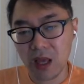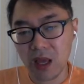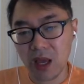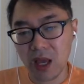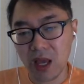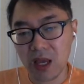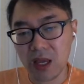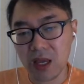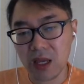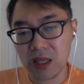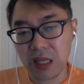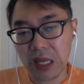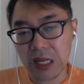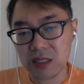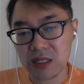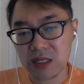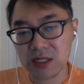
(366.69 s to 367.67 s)
And
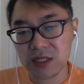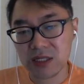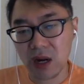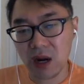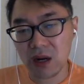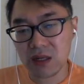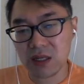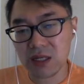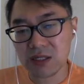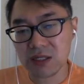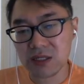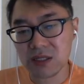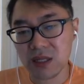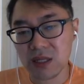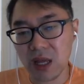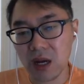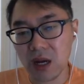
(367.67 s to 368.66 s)
this
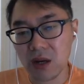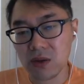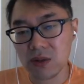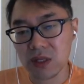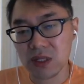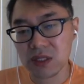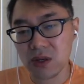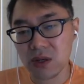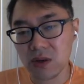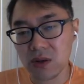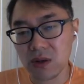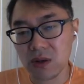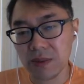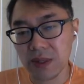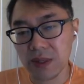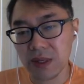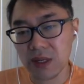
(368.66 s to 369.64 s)
artist now is
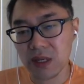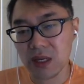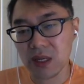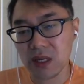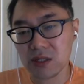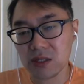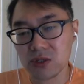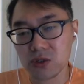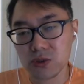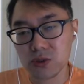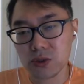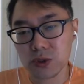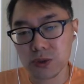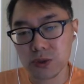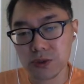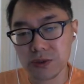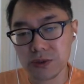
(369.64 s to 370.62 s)
gonna be
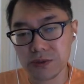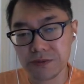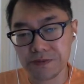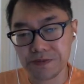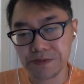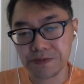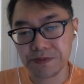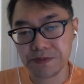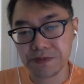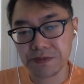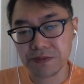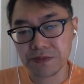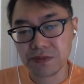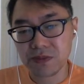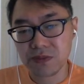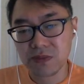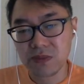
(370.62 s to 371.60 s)
YouTube.
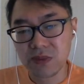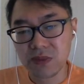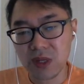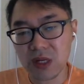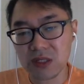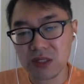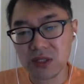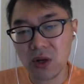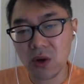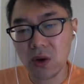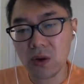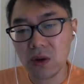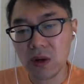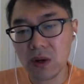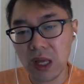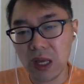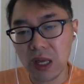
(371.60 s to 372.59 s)

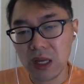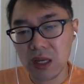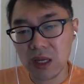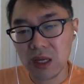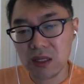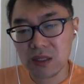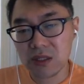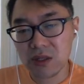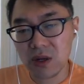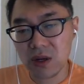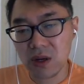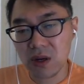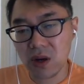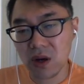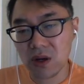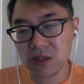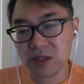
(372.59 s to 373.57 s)
So it's
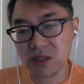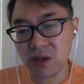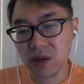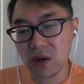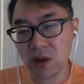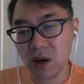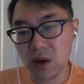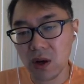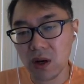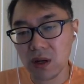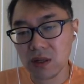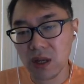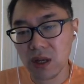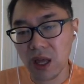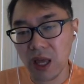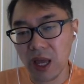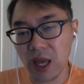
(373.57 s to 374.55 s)
gonna console
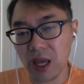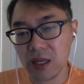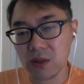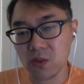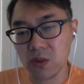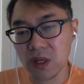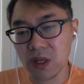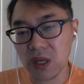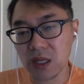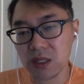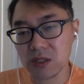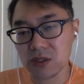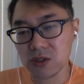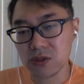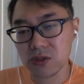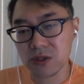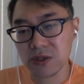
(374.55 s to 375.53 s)
log, and we get
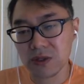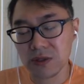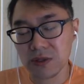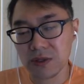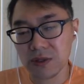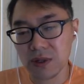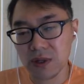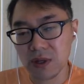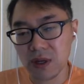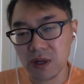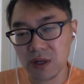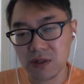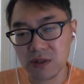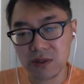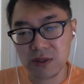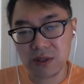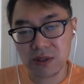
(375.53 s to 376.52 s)
YouTube.
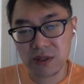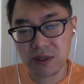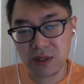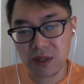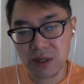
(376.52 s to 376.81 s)
Good.